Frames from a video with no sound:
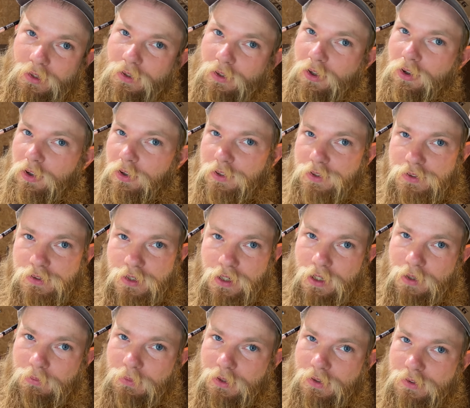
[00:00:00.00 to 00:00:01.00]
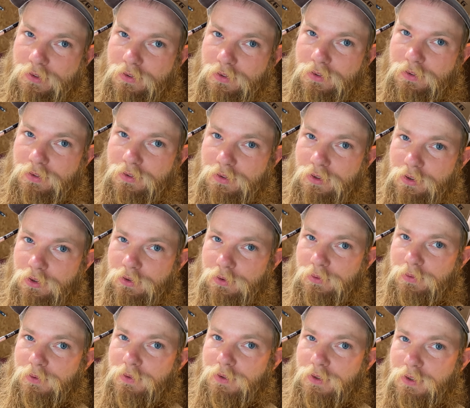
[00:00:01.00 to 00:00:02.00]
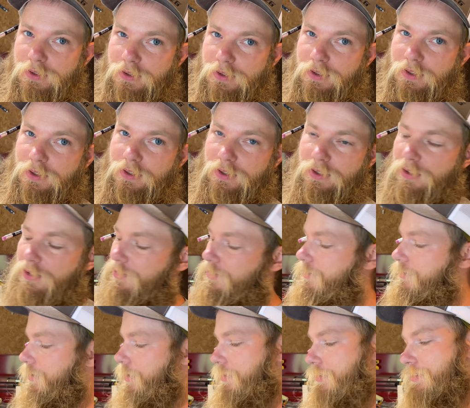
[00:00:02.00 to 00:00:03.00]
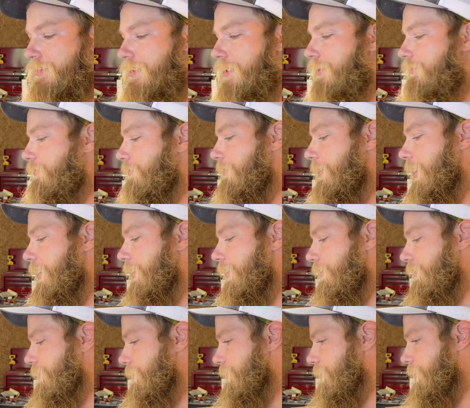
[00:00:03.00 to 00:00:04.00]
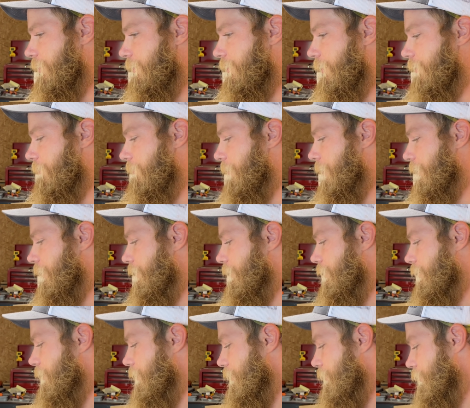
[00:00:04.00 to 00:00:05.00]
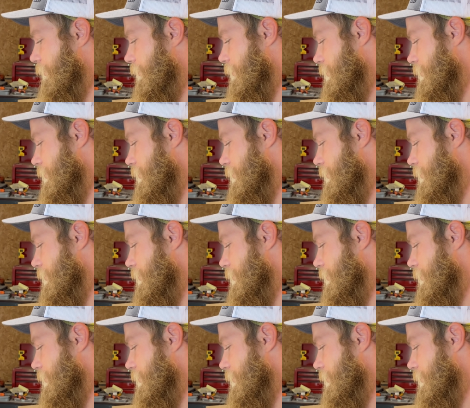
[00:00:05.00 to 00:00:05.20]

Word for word: in all these cabinets. So drawers. Doesn't even matter. No one will ever know.